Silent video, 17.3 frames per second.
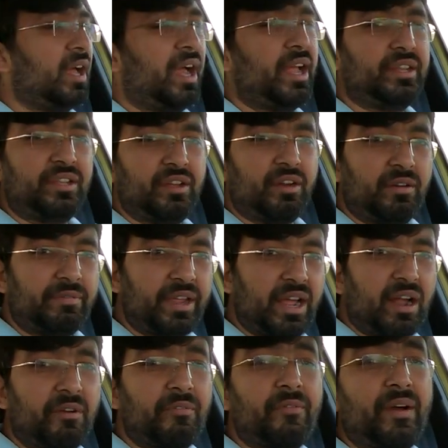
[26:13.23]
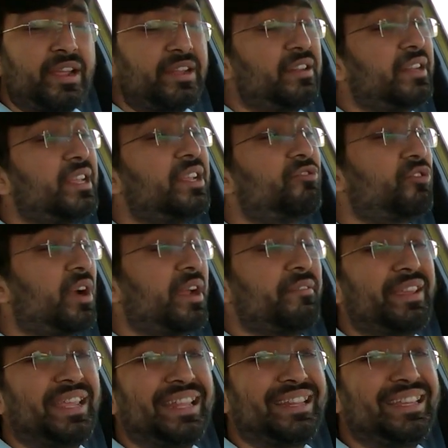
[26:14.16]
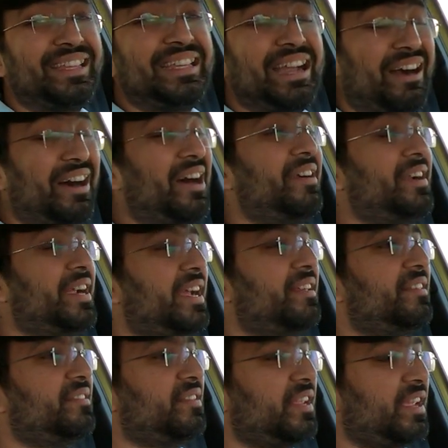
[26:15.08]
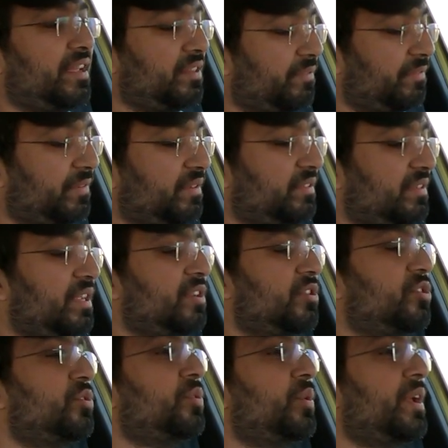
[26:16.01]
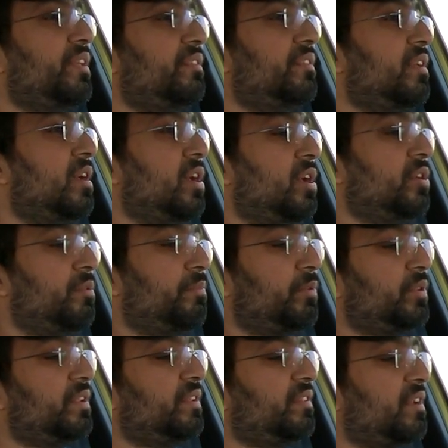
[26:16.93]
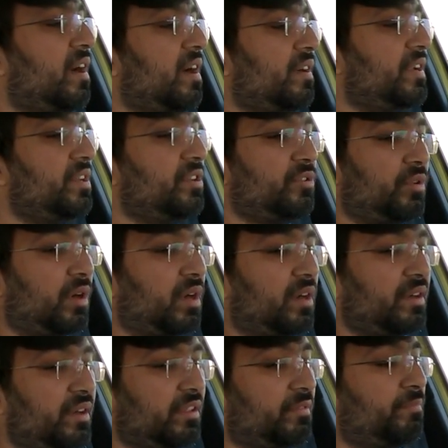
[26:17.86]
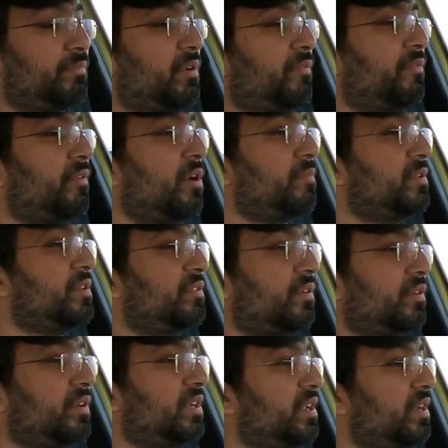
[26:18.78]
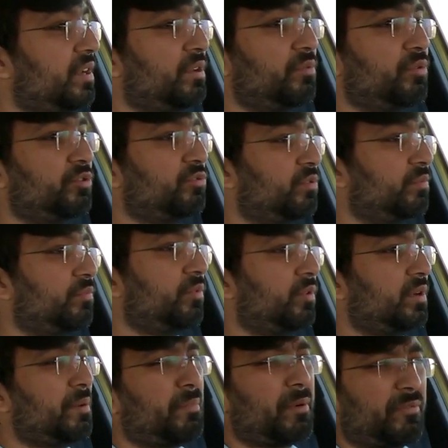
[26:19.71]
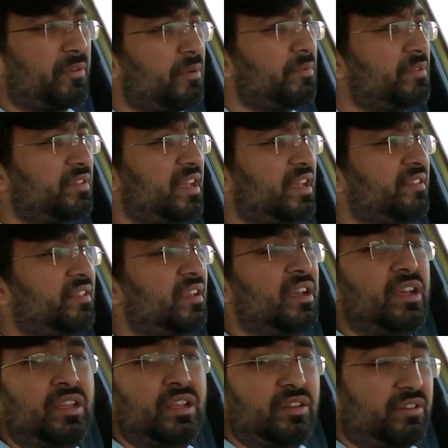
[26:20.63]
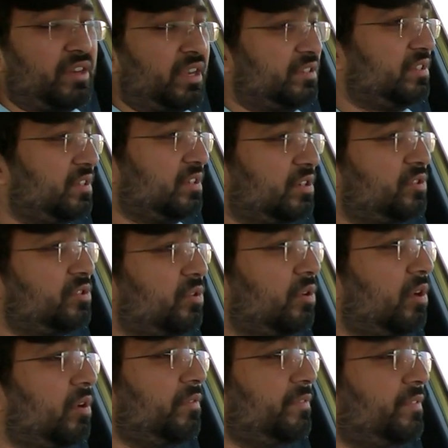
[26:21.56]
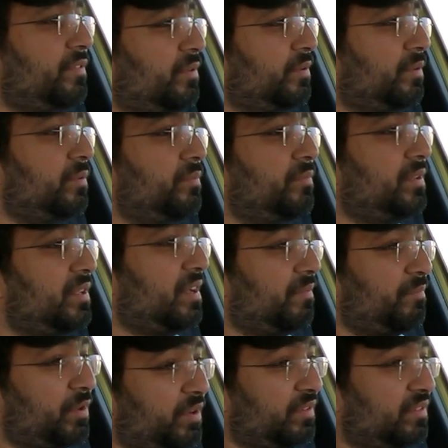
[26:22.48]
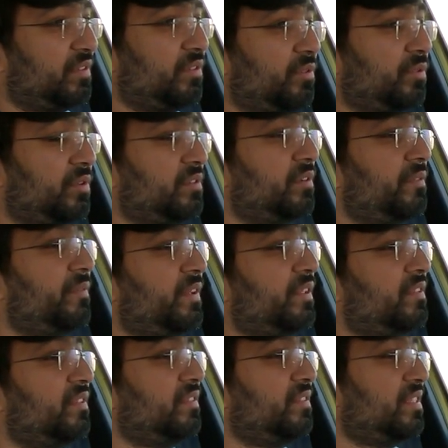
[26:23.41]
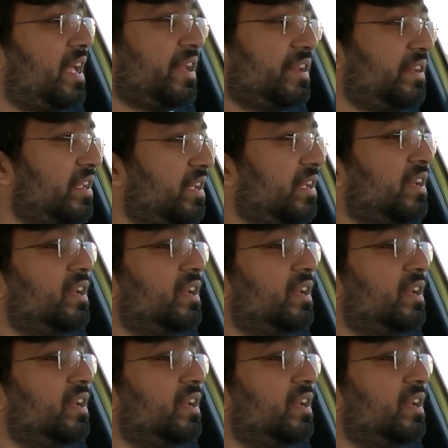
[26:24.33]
And here we are finally driving the RS3, and the first thing to do is to put this car into RS performance or the individual mode. The performance has traction control off, so yeah, because the road surface is sandy,